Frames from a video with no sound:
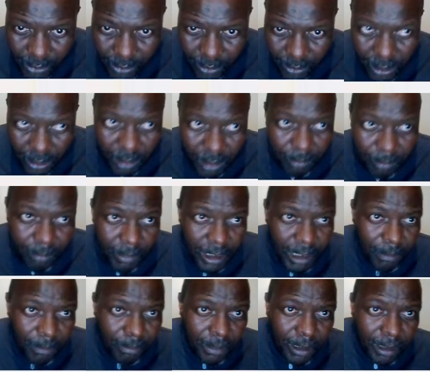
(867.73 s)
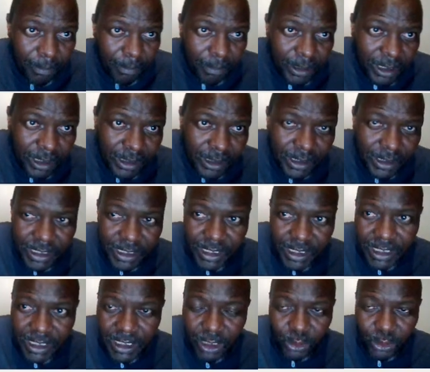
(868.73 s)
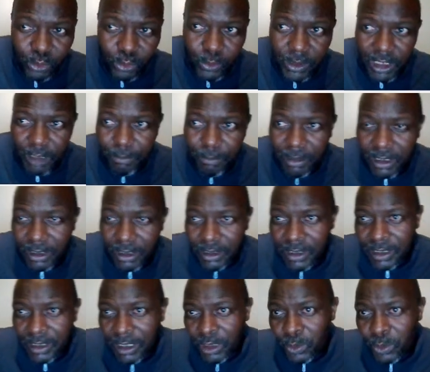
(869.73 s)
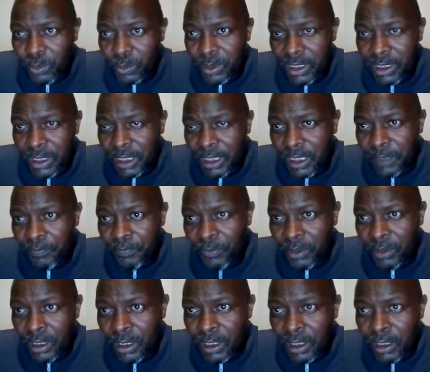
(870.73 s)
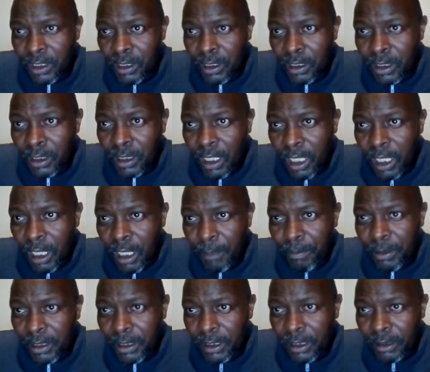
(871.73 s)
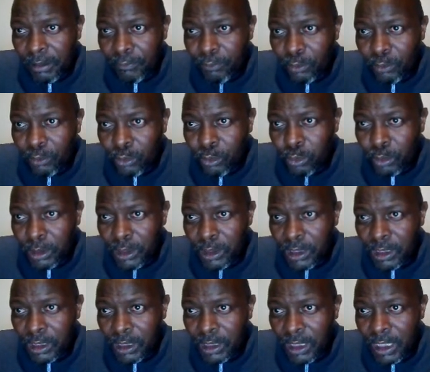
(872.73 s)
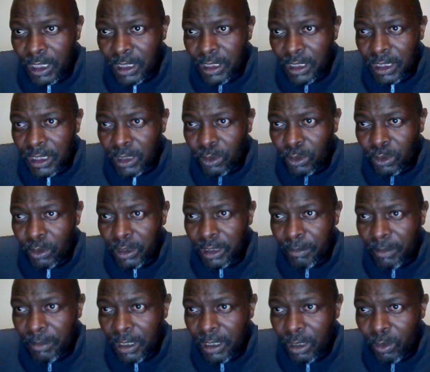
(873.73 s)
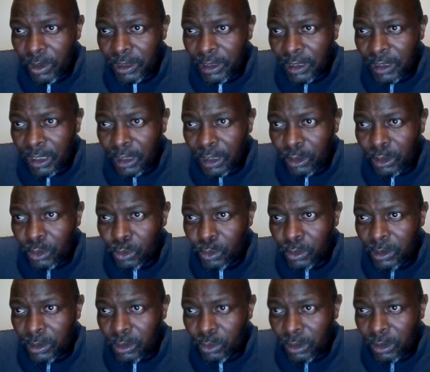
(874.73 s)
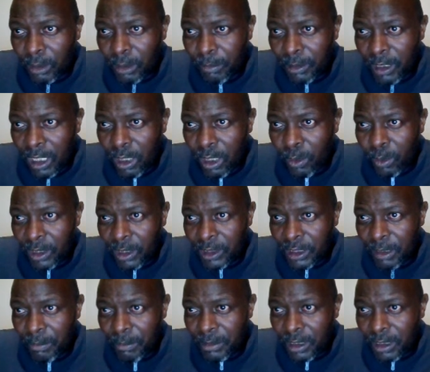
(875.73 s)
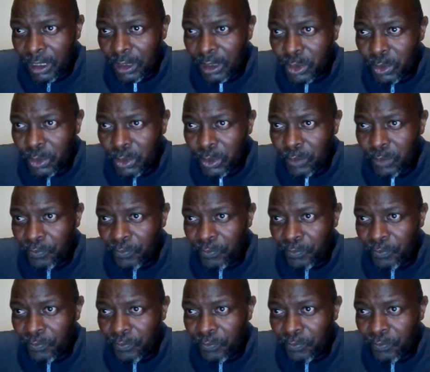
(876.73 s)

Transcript: remember parallel resistors. How do we add parallel resistors? We say R parallel for 2 resistors, let's call them R1 and R2, is going to be R1 times R2